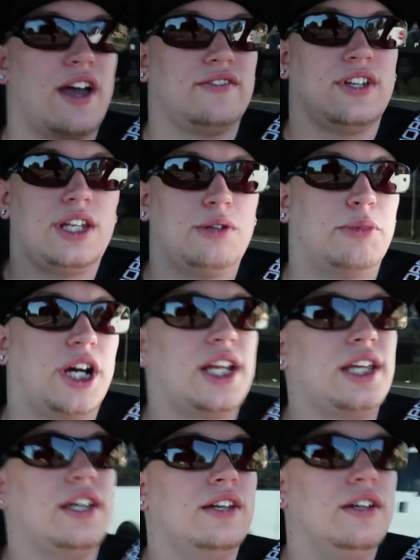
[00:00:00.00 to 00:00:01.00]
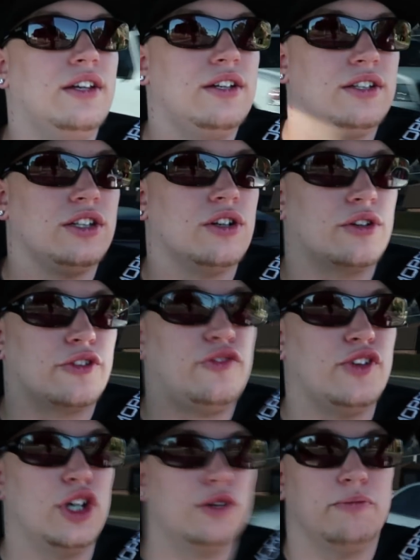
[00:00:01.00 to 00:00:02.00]
have anybody, you know, to
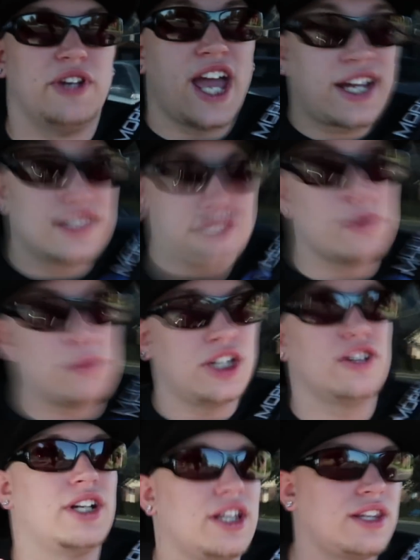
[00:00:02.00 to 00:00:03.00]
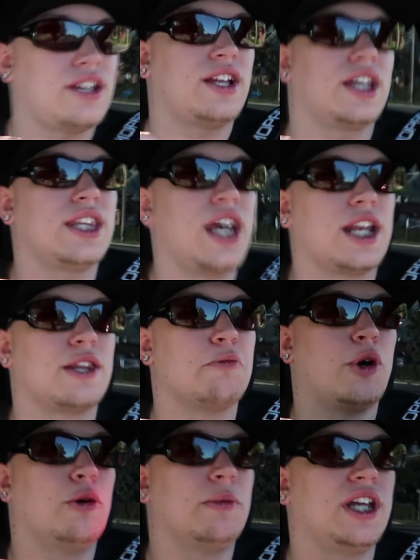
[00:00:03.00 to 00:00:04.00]
film next to me or anything like that at the
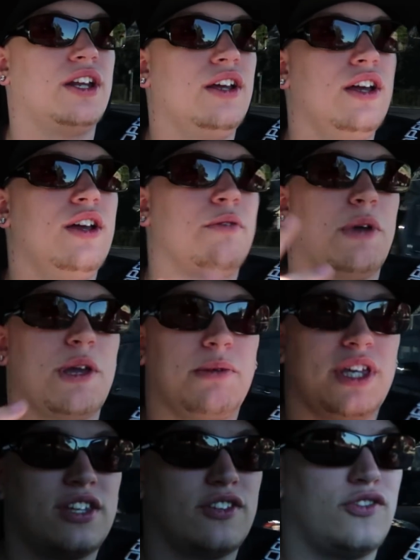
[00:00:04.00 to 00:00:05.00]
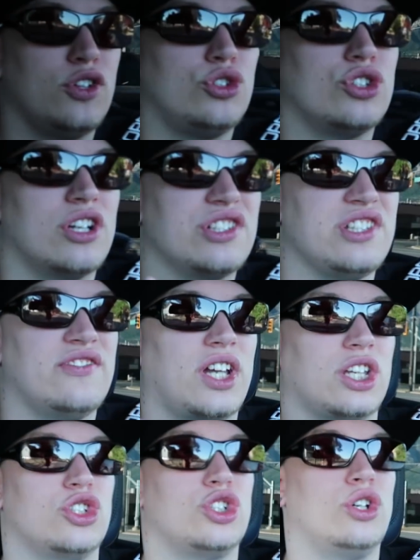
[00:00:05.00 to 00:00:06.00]
moment. Maybe in the future I'll see if
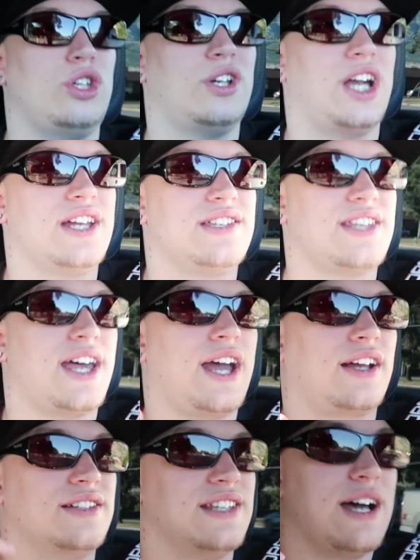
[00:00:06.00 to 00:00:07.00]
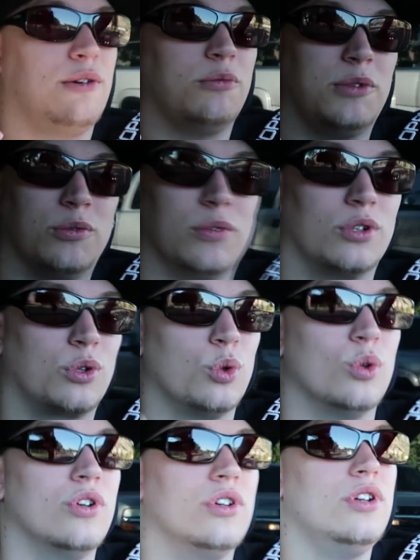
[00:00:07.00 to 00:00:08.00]
I can show you guys that, because that would be real
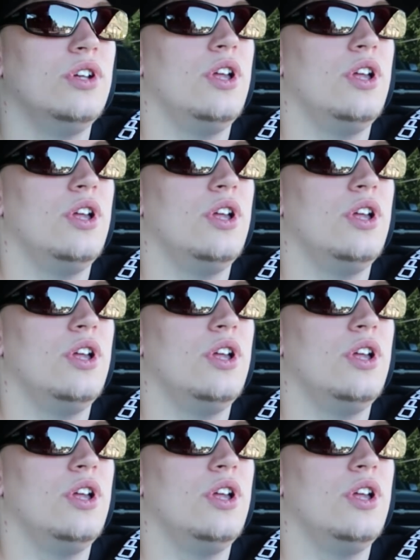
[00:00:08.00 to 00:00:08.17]
cool.